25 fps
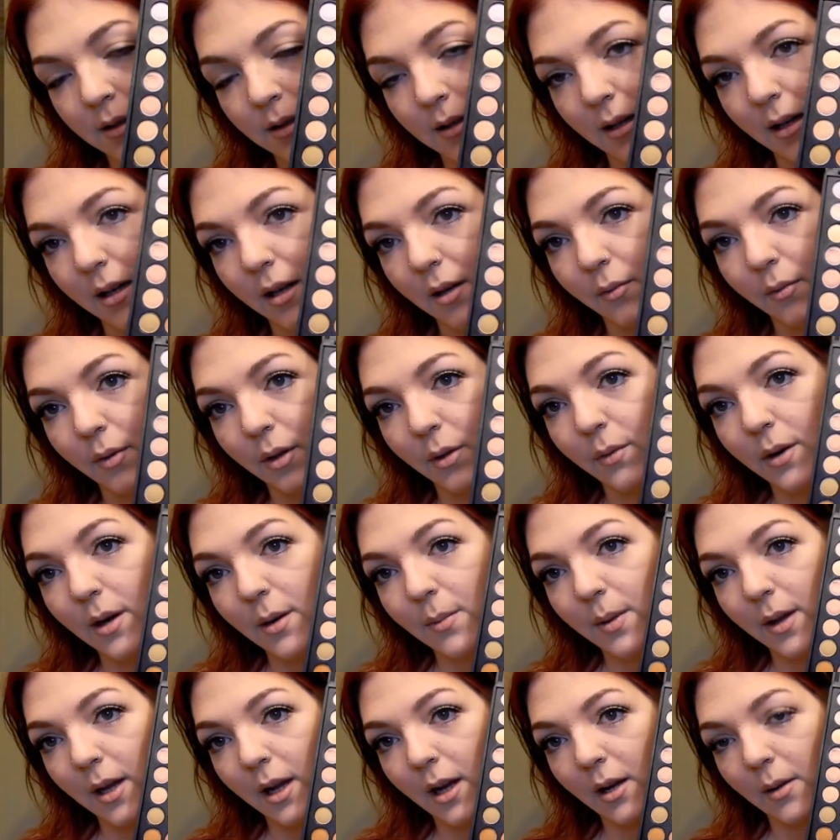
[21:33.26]
I don't really wear
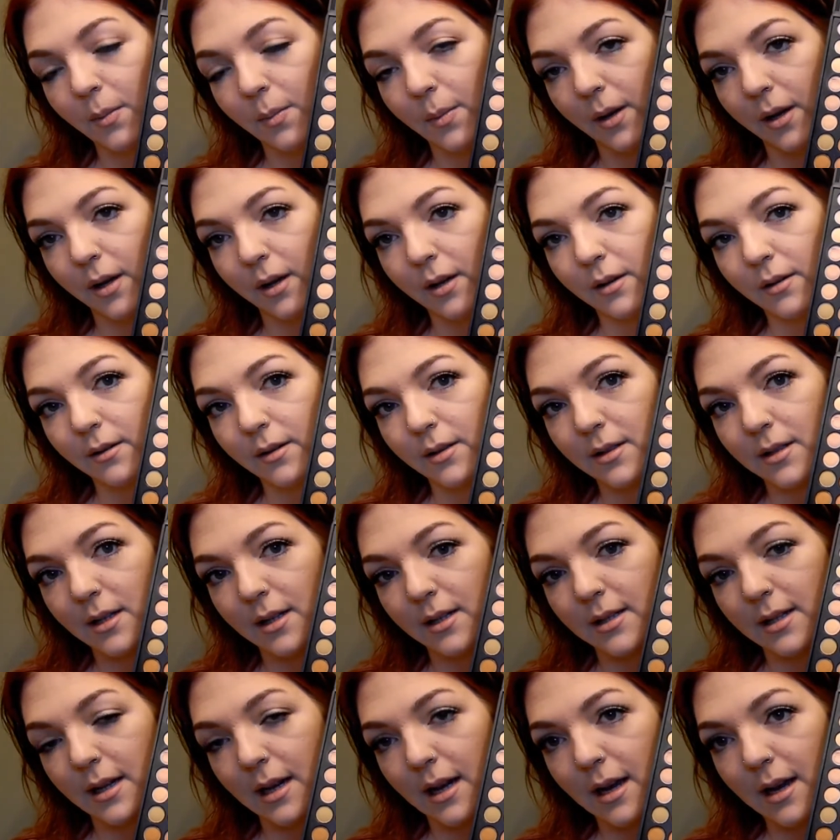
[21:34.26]
pink, but it's
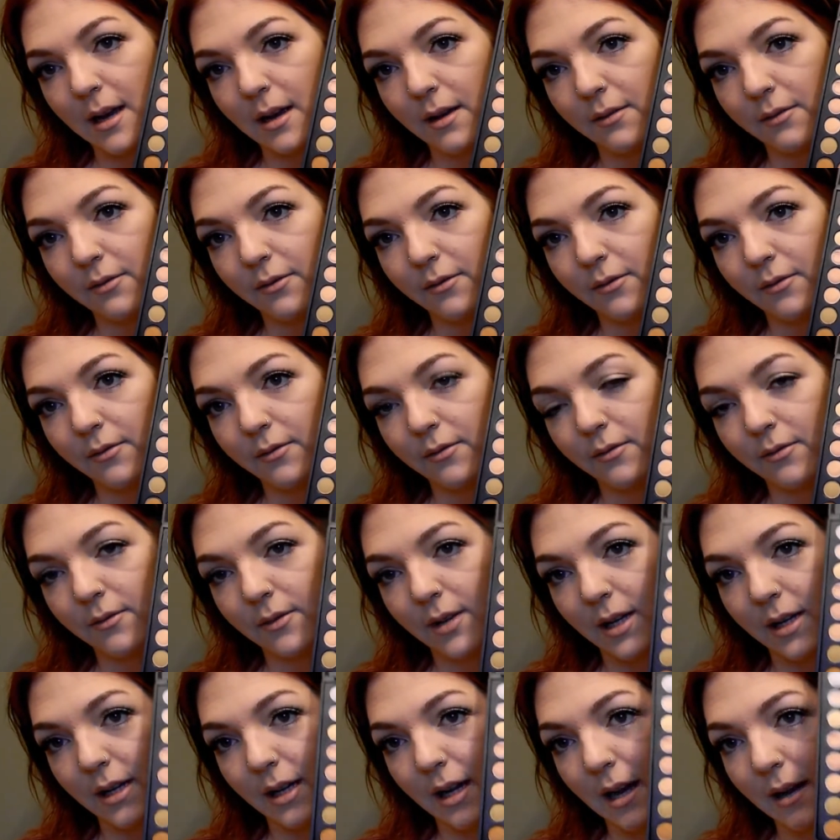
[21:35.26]
nice to have.
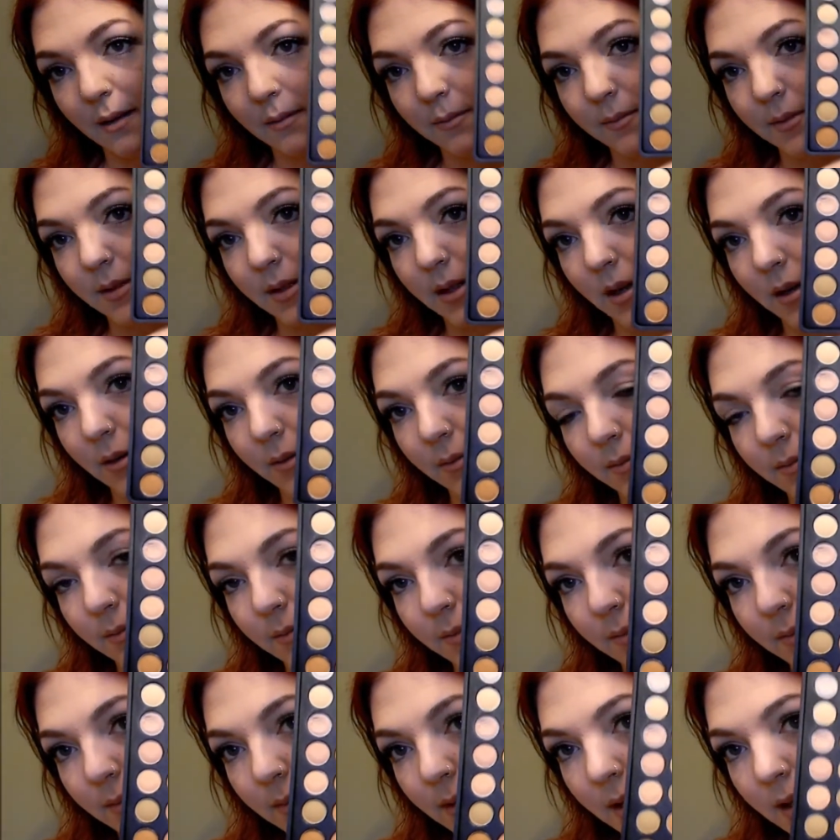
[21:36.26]
And yeah, so,
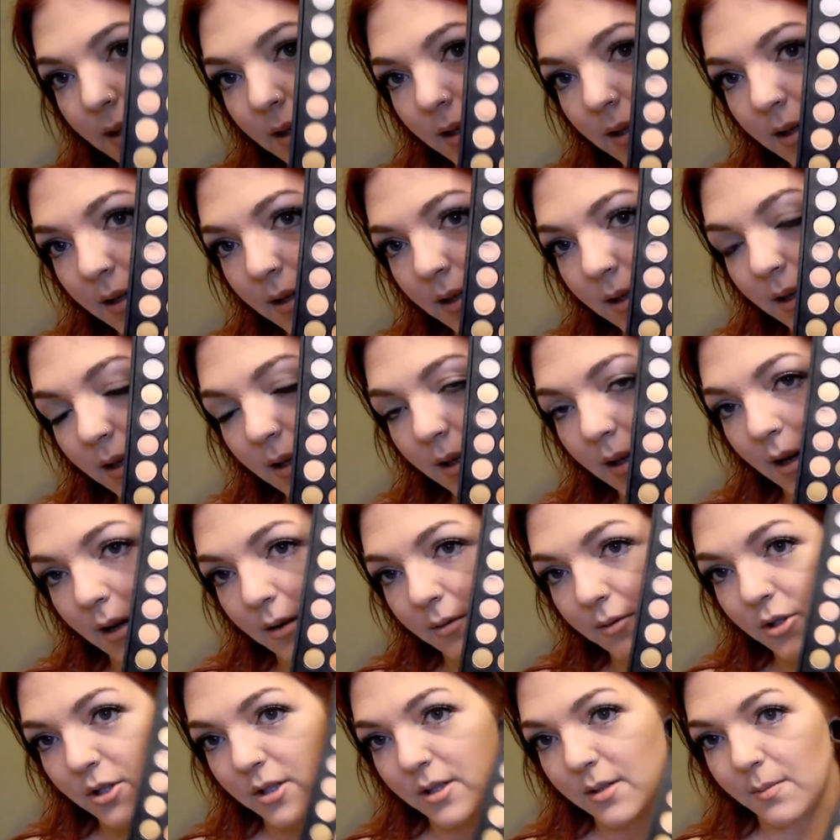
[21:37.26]
you know,
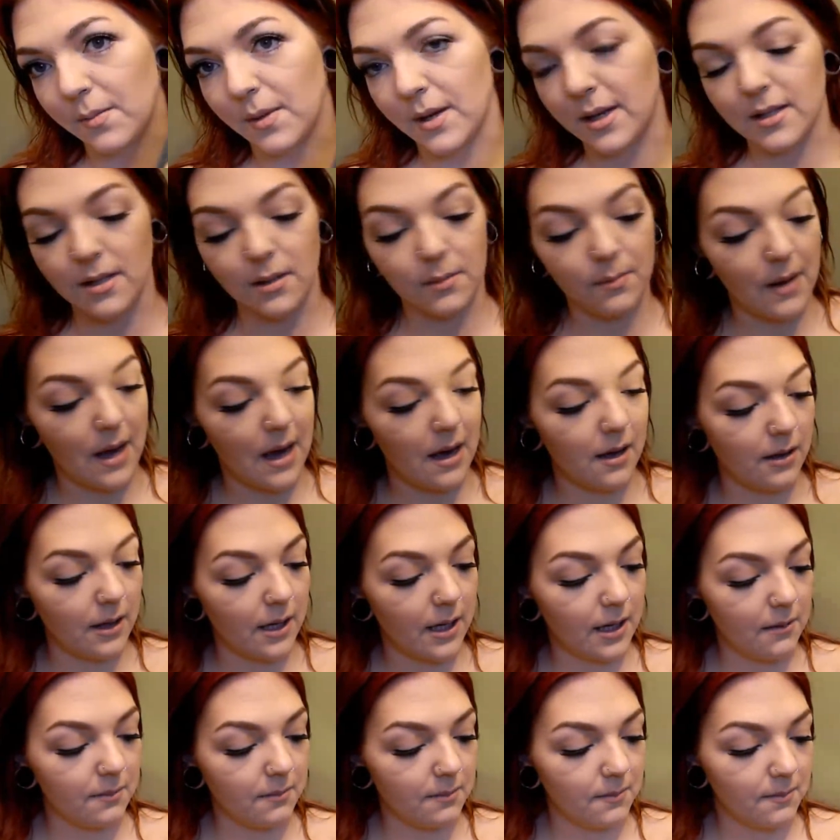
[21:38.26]
it's just a basic
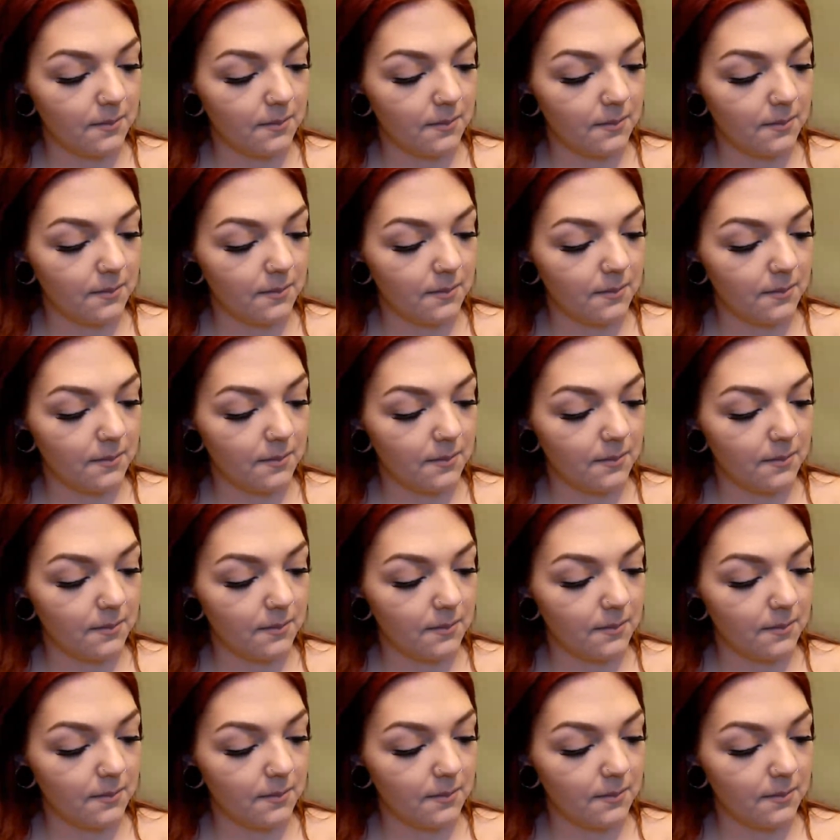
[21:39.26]
palette.